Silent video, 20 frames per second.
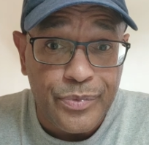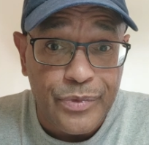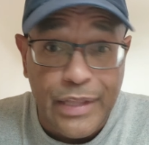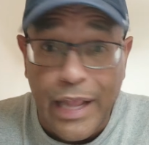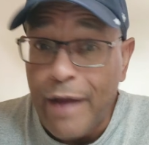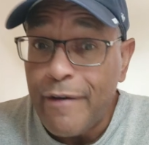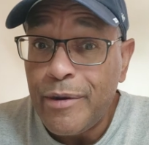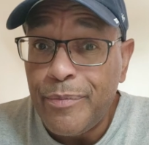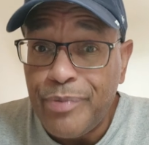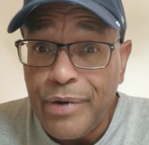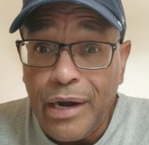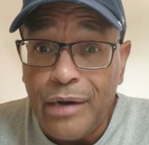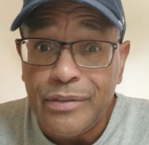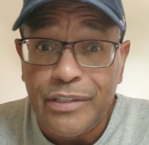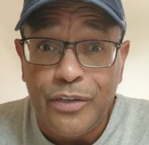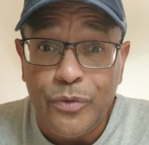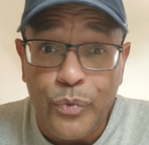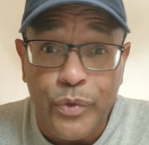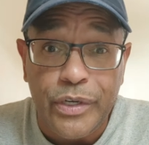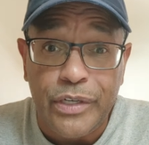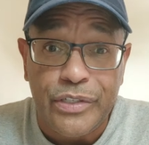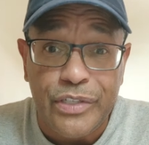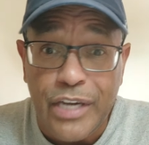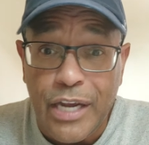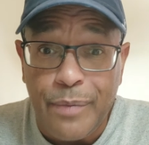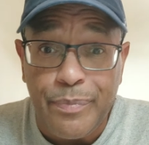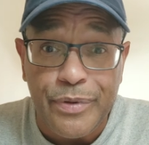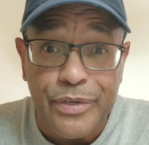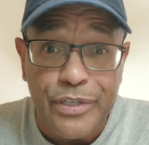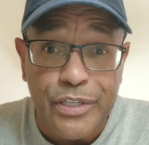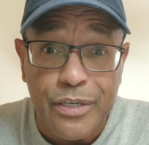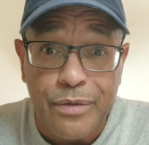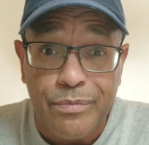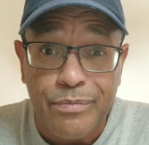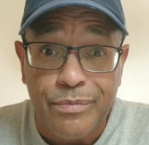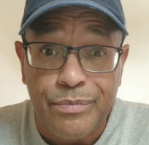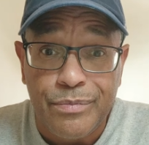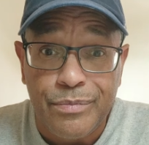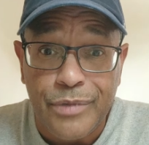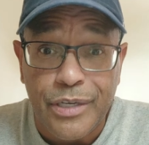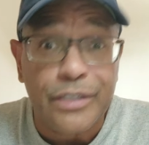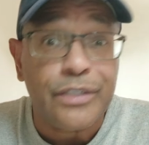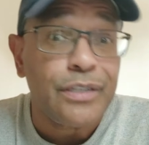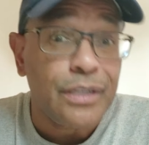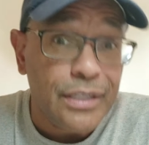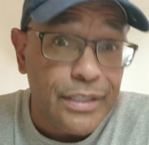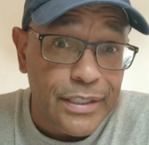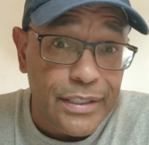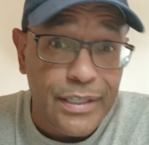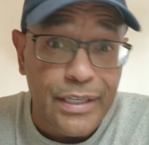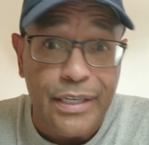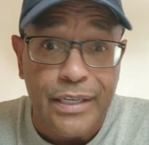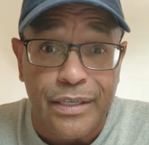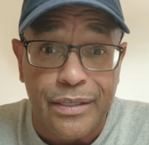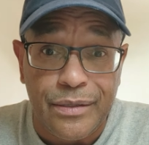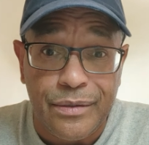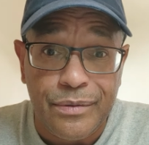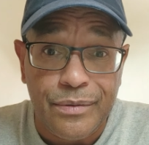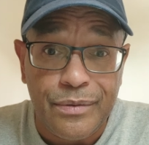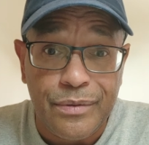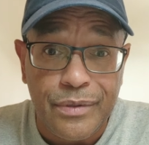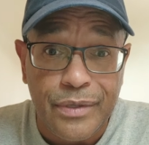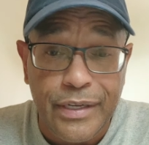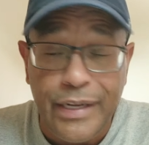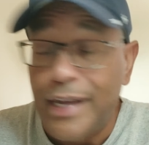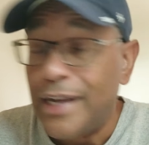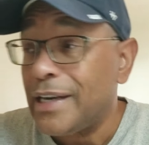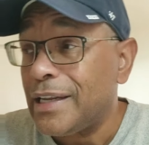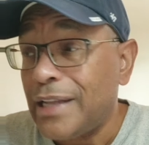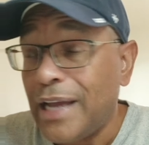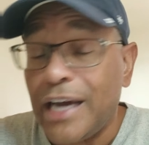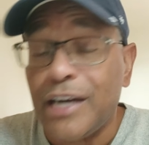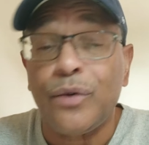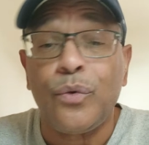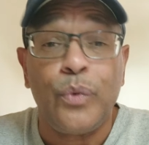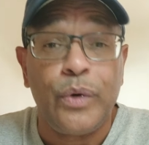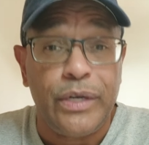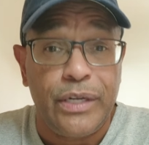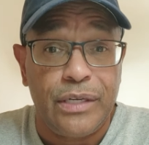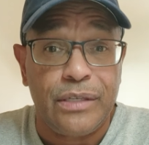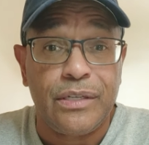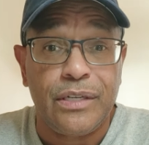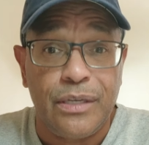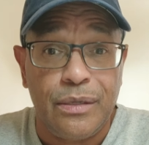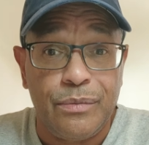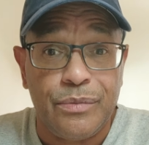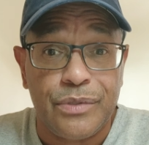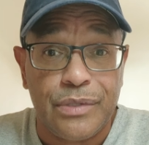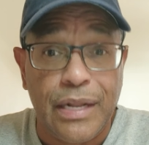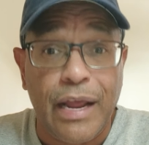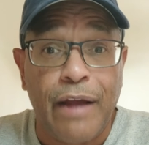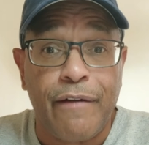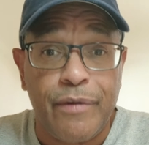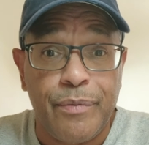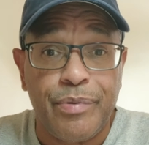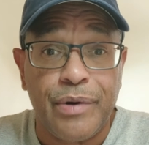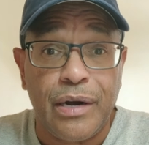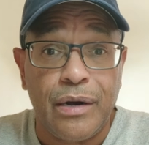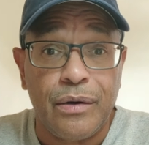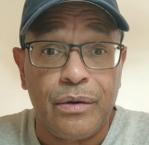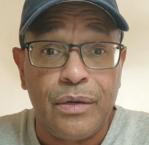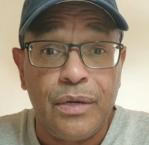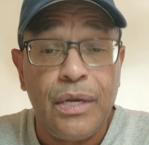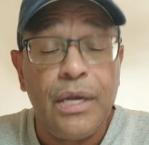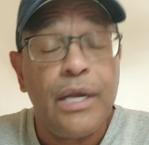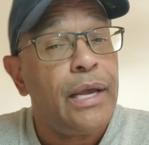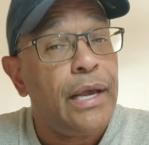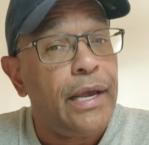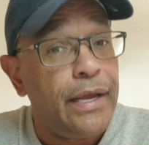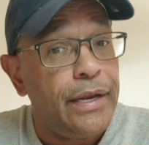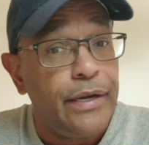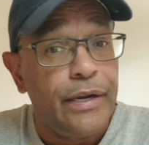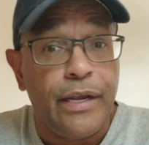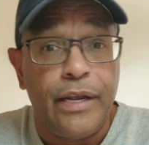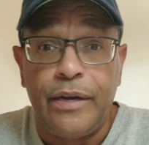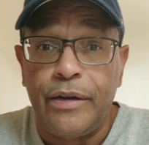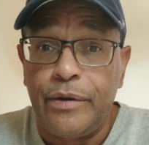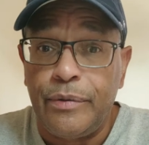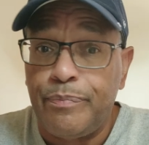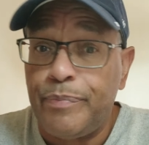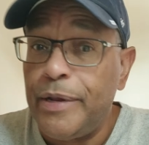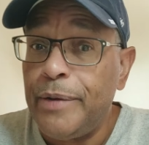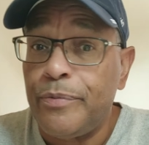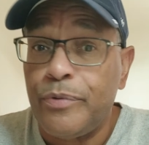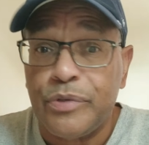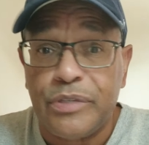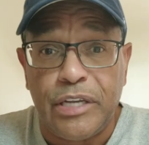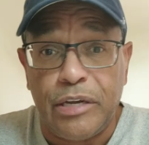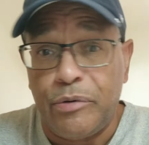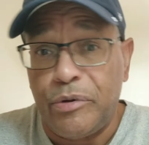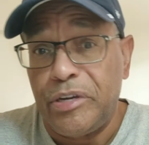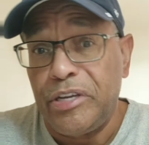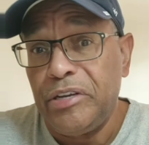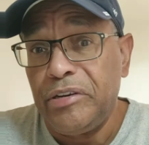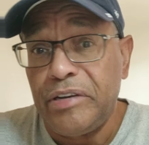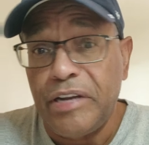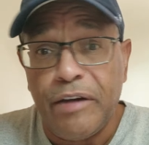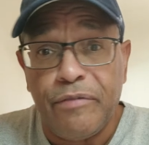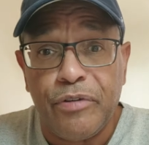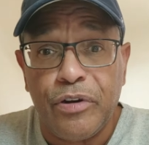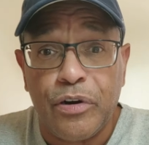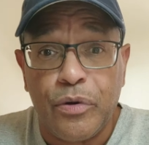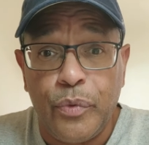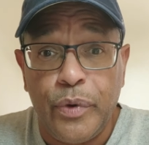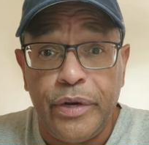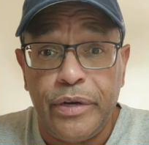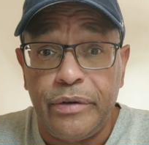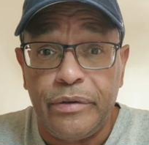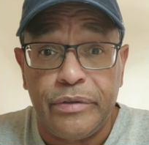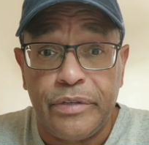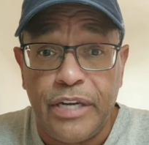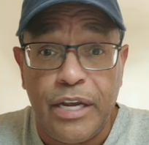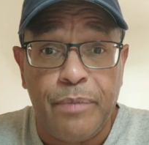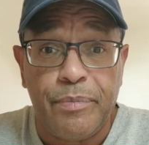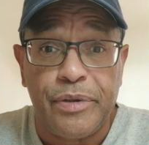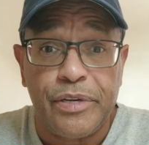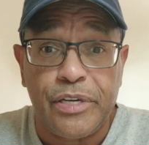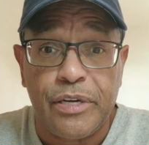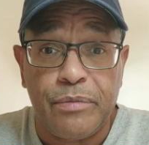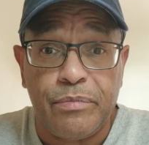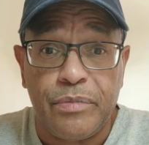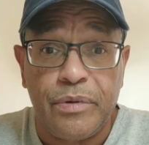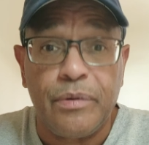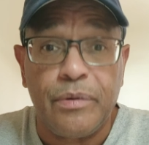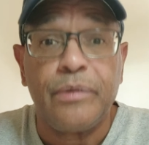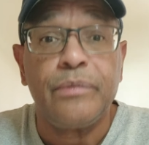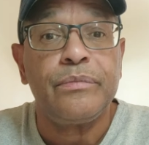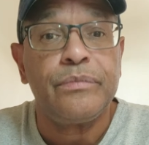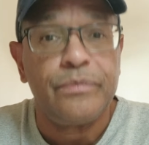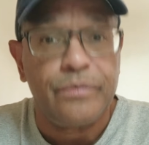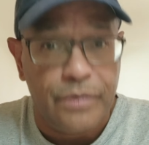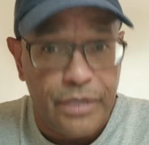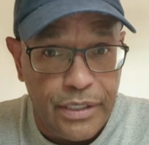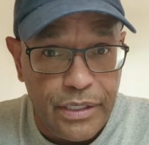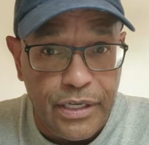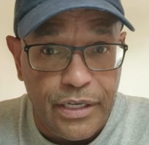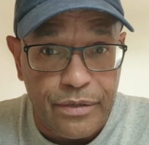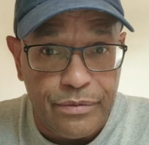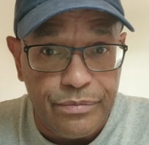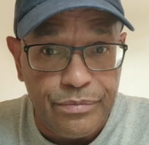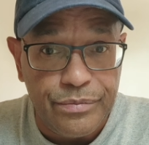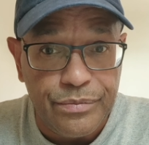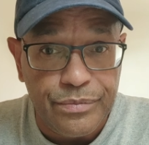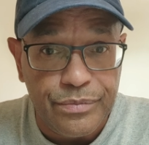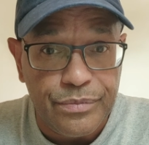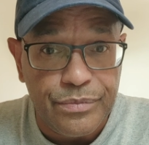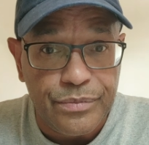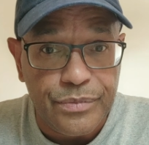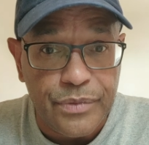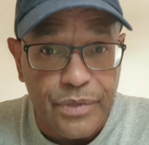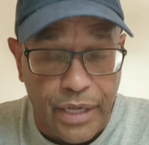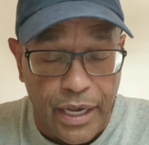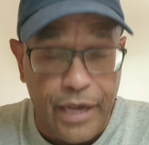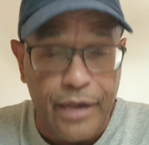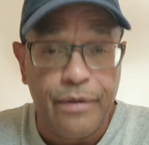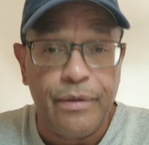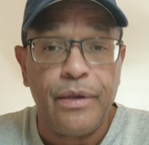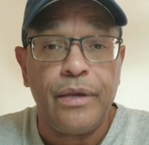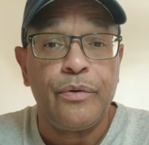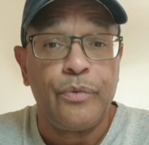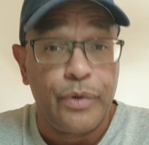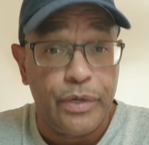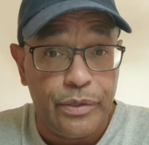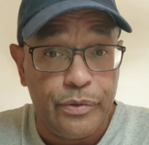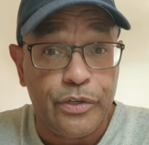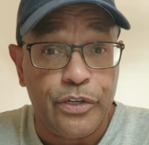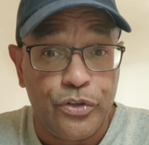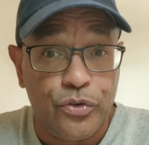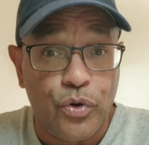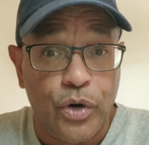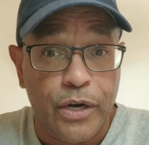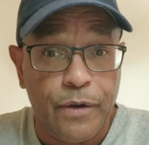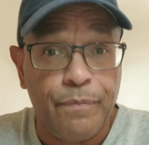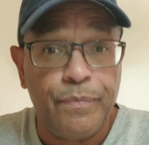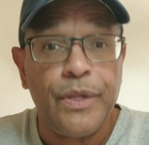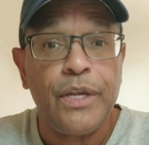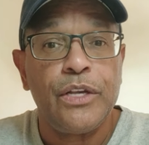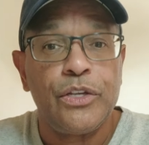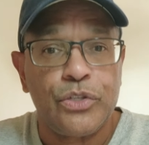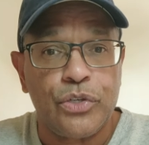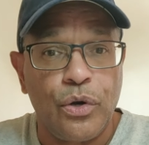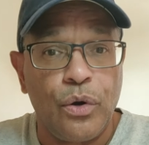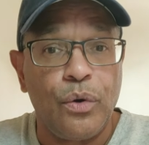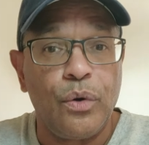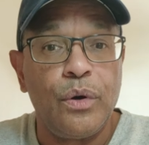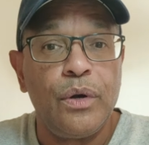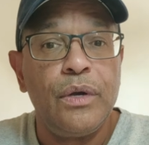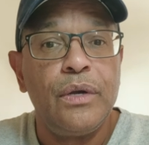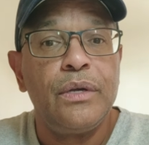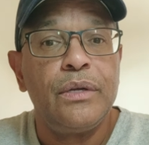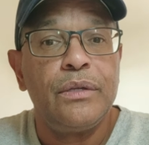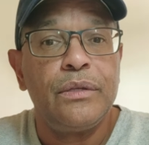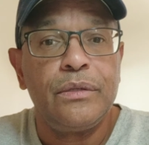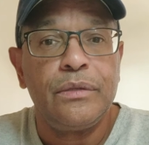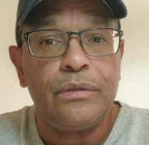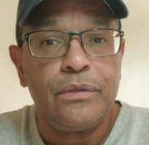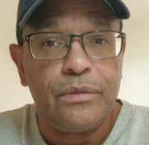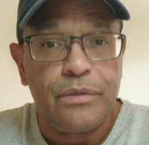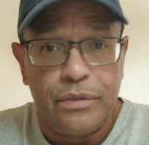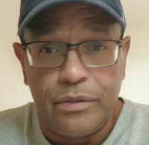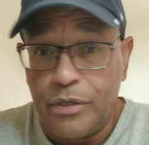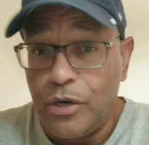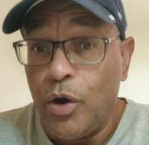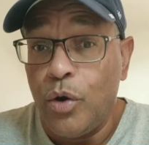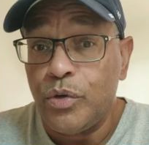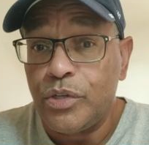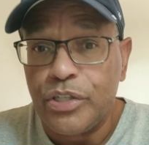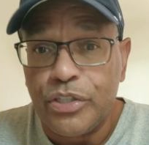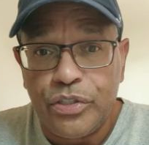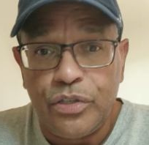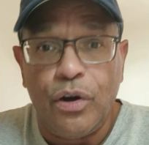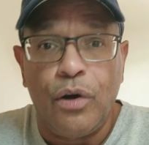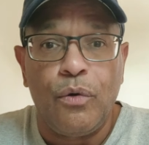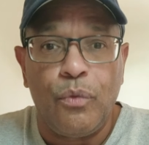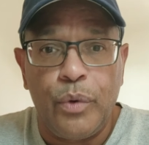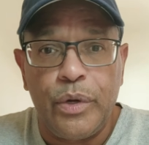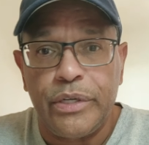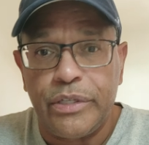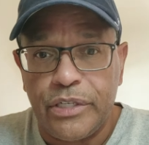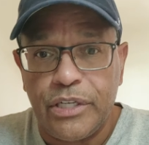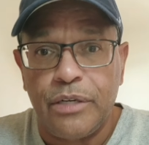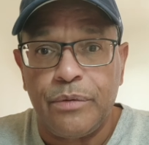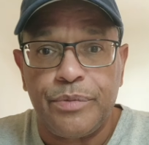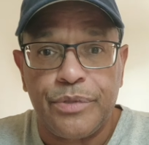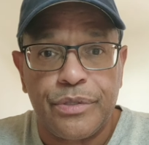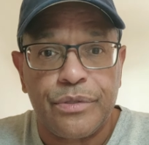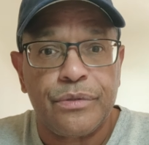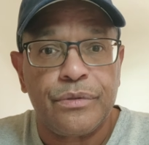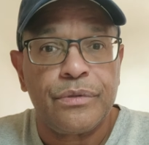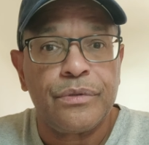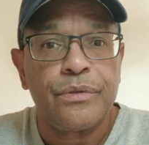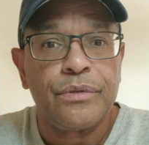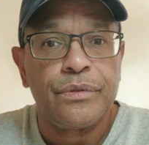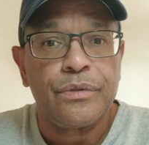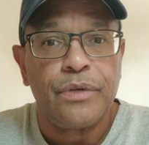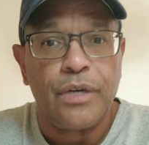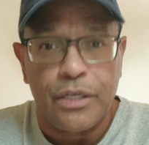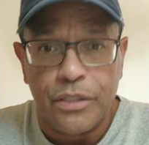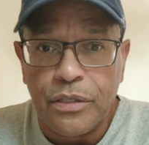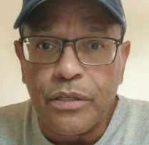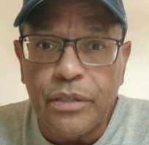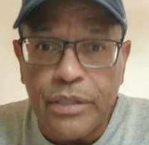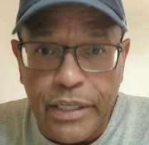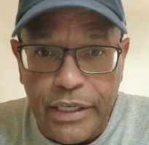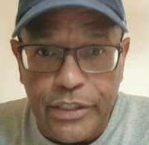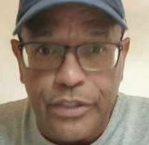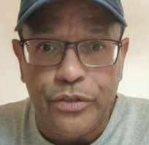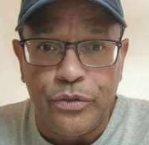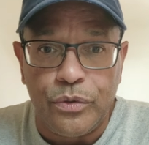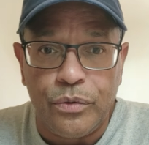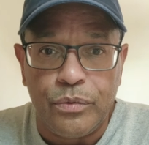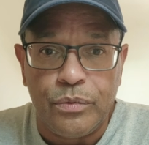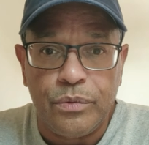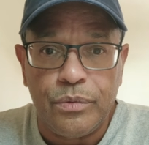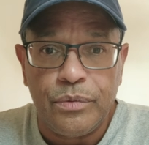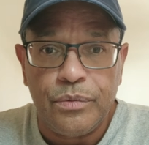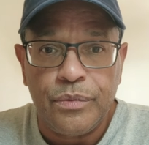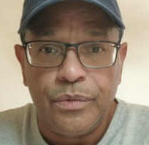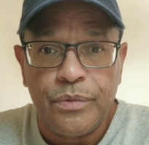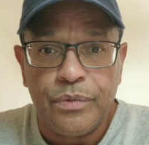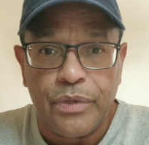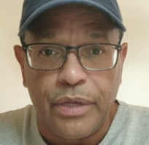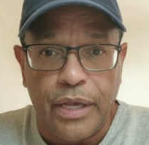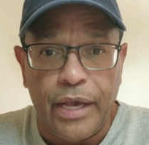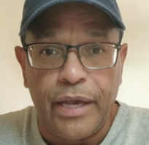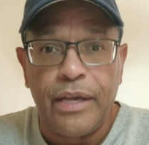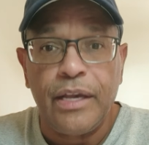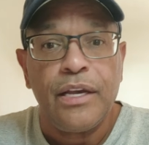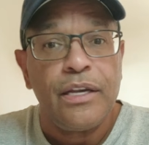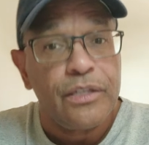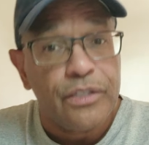Larry Brown didn't win a championship until he did. He had a lot of winning teams, Larry Brown. And people were saying, well, he's never going to win a championship. He did. Okay? With Detroit. So coaches don't win chips. until they do. Okay.